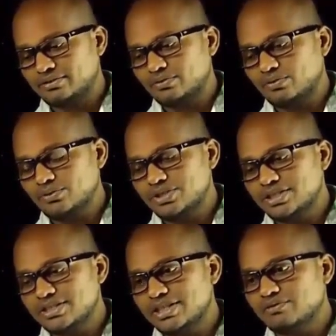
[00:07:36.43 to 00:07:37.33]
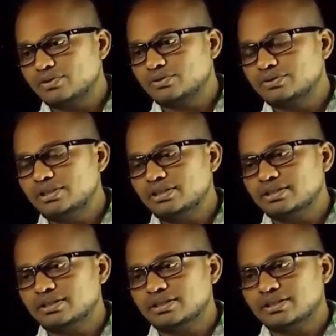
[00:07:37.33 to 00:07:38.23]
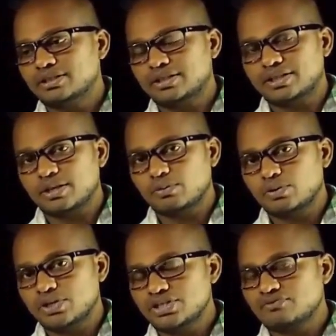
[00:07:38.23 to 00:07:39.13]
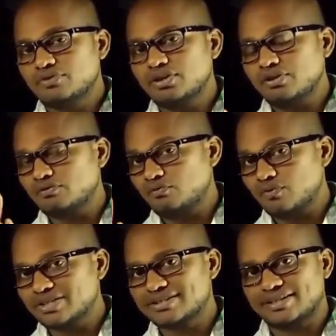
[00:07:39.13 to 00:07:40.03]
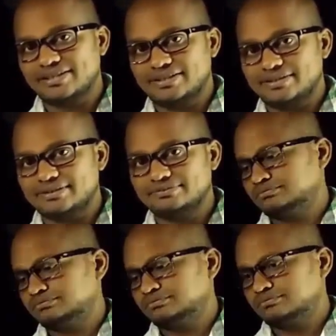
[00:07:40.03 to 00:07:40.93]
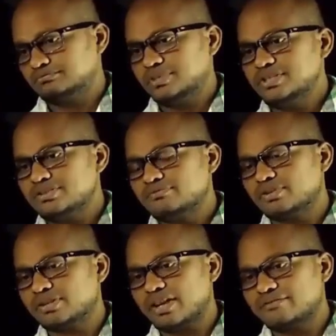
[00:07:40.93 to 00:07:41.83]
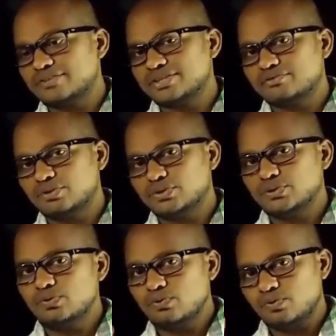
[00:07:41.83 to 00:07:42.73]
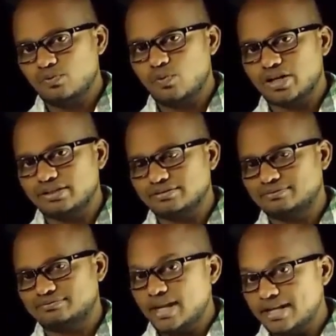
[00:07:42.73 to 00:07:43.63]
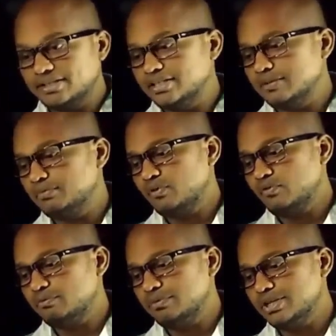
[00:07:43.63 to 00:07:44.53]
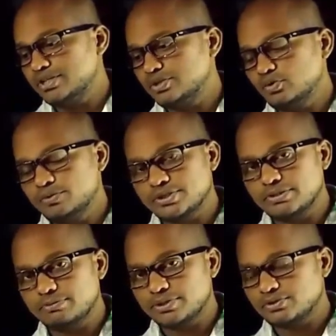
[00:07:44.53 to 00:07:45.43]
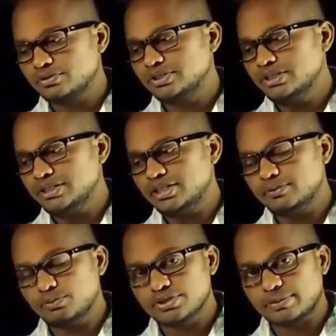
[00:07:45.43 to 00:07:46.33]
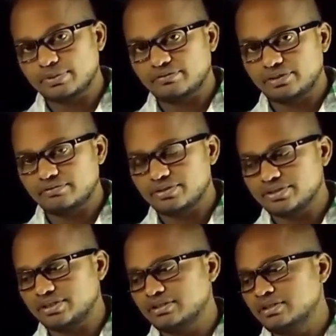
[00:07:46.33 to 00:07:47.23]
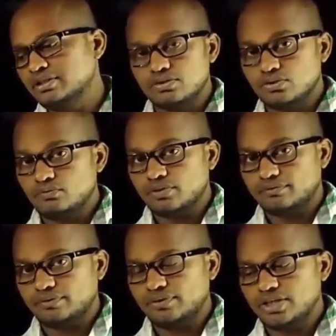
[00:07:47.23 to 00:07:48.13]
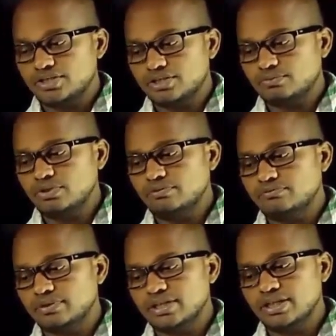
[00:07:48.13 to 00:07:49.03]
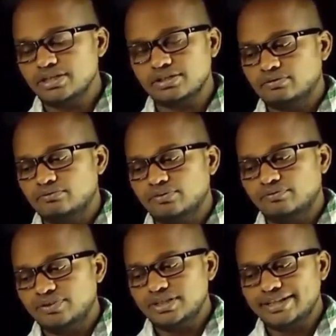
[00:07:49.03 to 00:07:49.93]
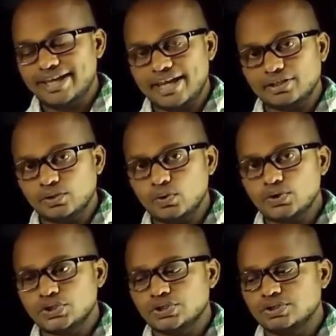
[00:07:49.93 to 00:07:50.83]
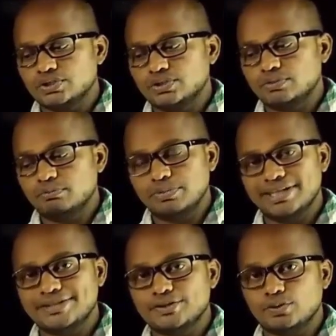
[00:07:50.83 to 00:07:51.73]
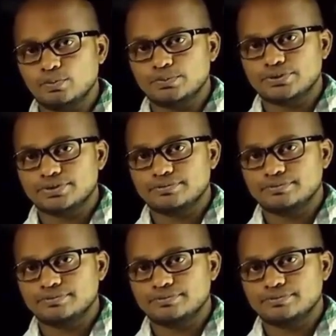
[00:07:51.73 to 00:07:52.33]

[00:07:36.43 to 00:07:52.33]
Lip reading: which is equal to the WH for one cycle. Means for F is equal to 1, and the number of BH loops depends on the input supply frequency. So for 50 Hz input we get 50 enclosed BH loops.